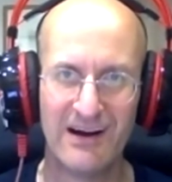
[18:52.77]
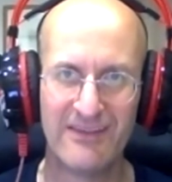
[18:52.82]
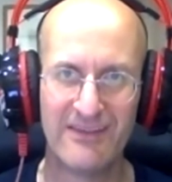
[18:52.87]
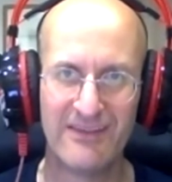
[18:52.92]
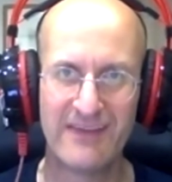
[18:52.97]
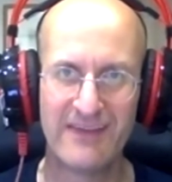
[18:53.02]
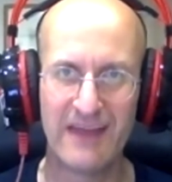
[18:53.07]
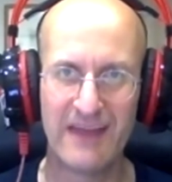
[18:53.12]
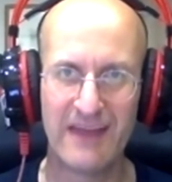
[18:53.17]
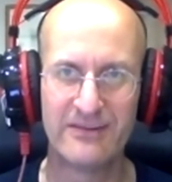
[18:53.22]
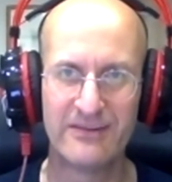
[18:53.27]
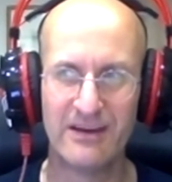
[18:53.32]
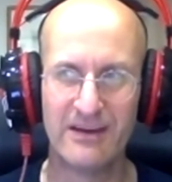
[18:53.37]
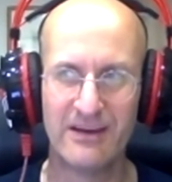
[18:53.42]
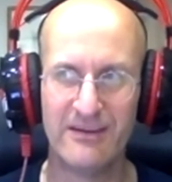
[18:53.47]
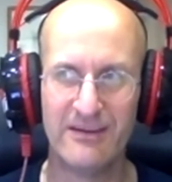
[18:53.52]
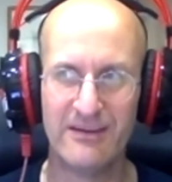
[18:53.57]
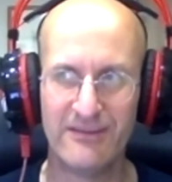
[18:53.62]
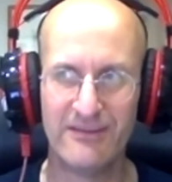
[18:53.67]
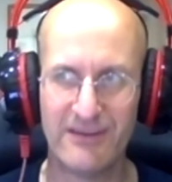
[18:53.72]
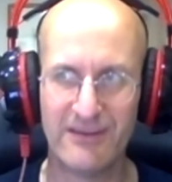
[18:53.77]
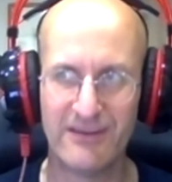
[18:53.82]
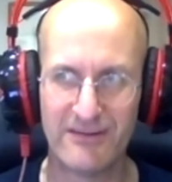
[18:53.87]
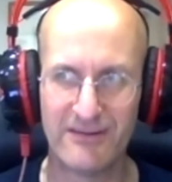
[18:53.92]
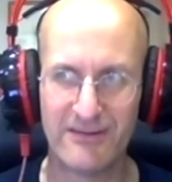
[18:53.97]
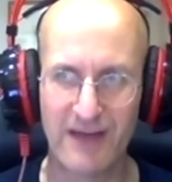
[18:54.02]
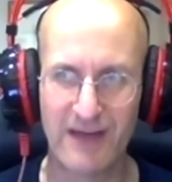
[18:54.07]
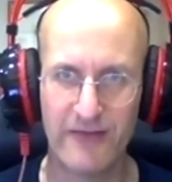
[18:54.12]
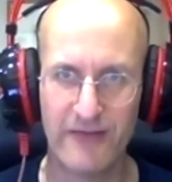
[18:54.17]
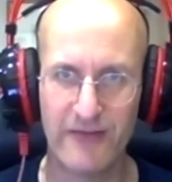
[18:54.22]
tensions and
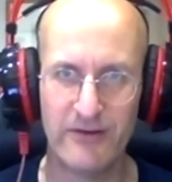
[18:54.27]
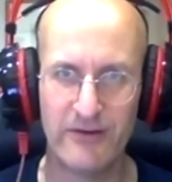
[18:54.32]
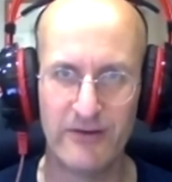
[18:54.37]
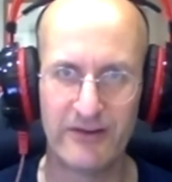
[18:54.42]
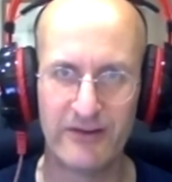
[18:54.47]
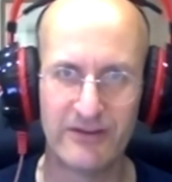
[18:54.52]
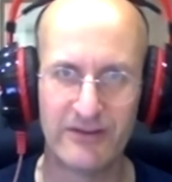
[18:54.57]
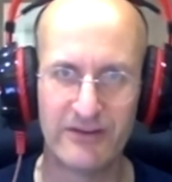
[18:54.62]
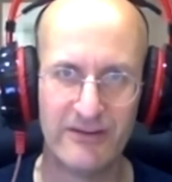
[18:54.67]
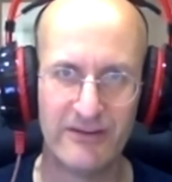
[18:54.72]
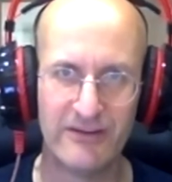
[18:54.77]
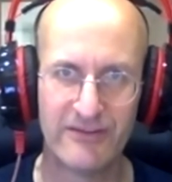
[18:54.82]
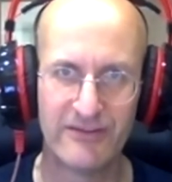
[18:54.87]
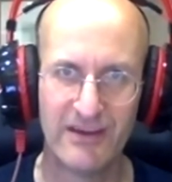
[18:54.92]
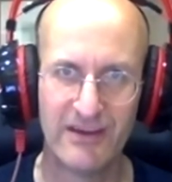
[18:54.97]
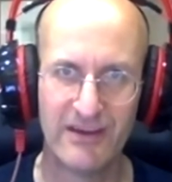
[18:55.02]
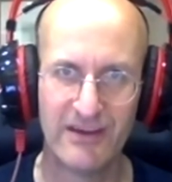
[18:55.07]
contradictions.